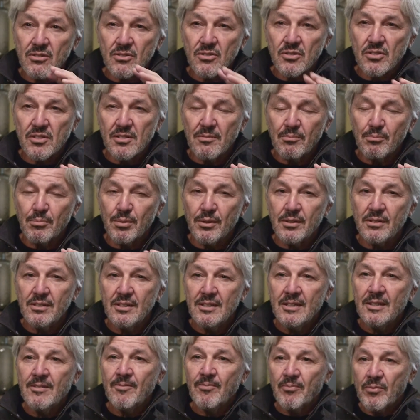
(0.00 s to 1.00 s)
and simple,
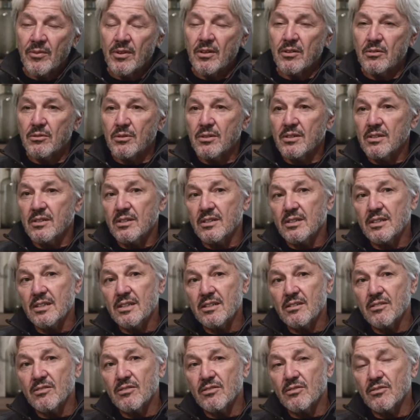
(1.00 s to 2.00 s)
you really
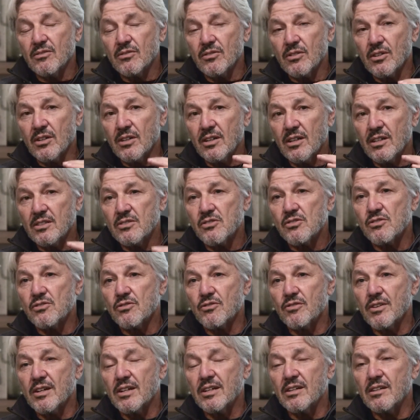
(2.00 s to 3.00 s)
need to
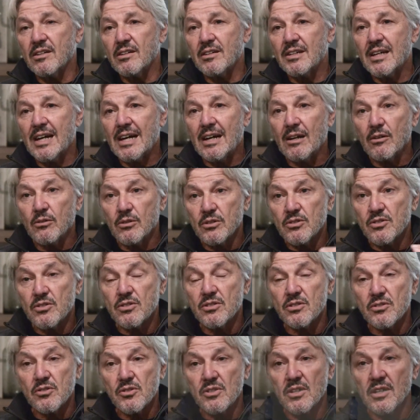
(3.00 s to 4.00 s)
concentrate on how it's
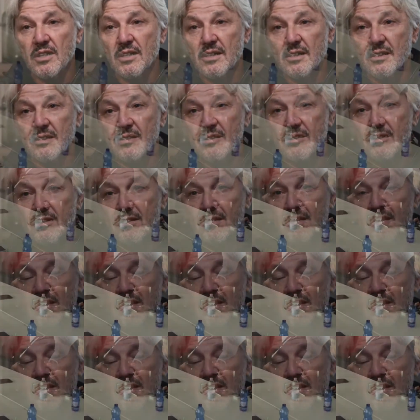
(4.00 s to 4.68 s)
designed and